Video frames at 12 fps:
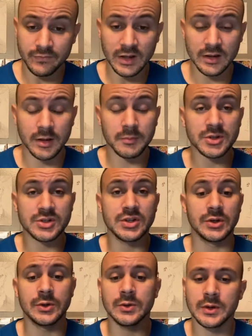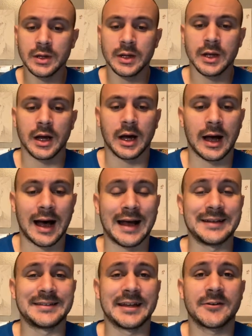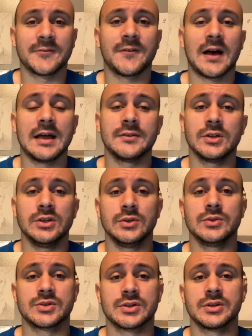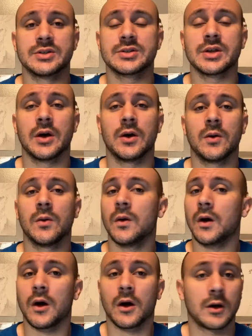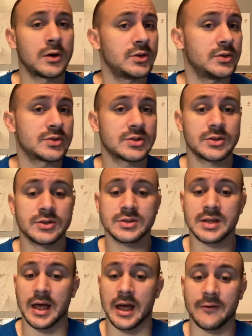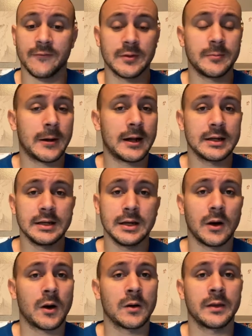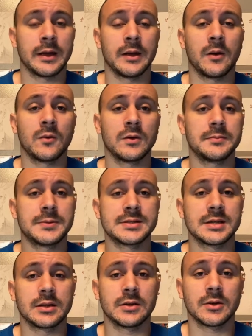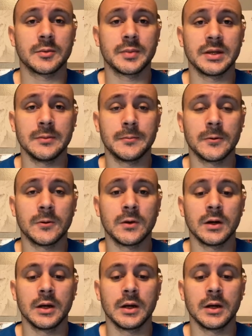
Number 2, identify the users. So are users everybody? Are they only particular people?